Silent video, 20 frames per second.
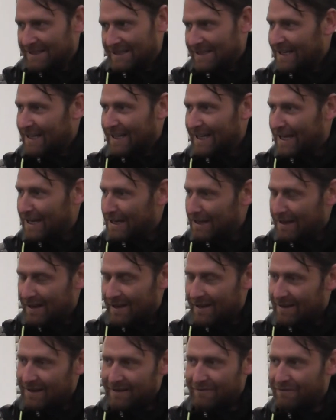again,
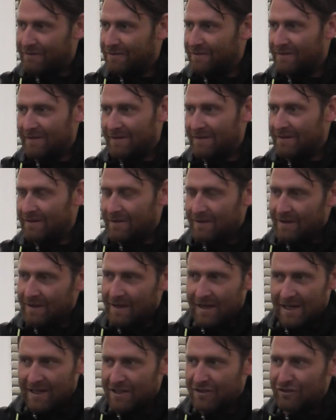if
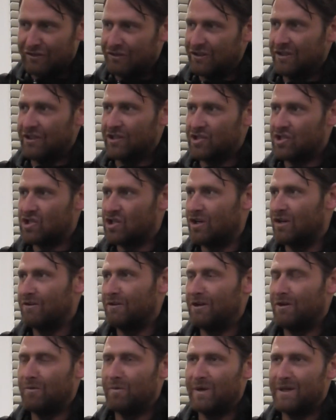I can see us
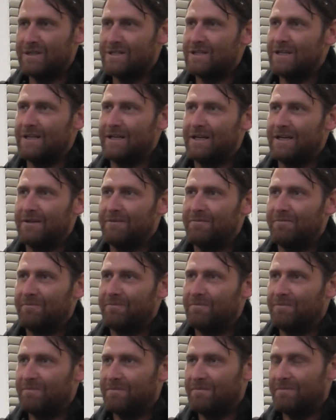scoring on Wednesday night,
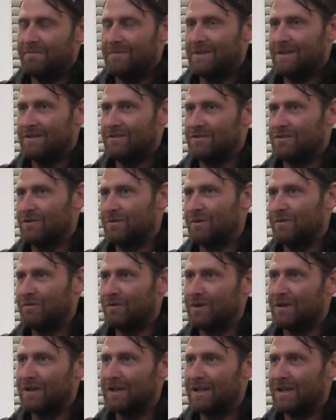so if
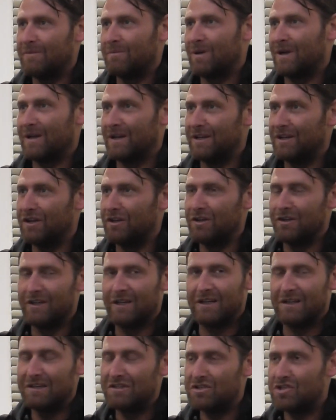we can keep another
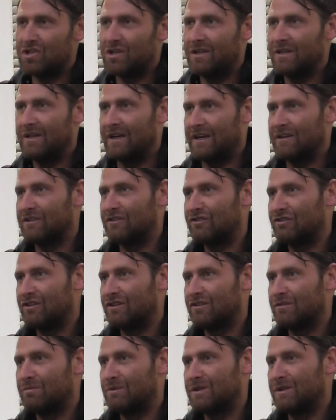clean sheet, I can
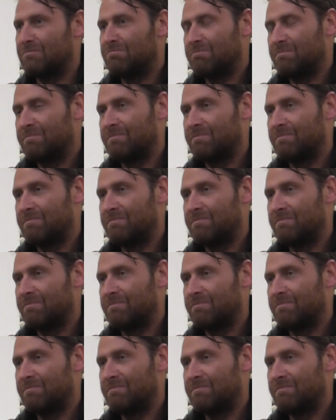see us winning.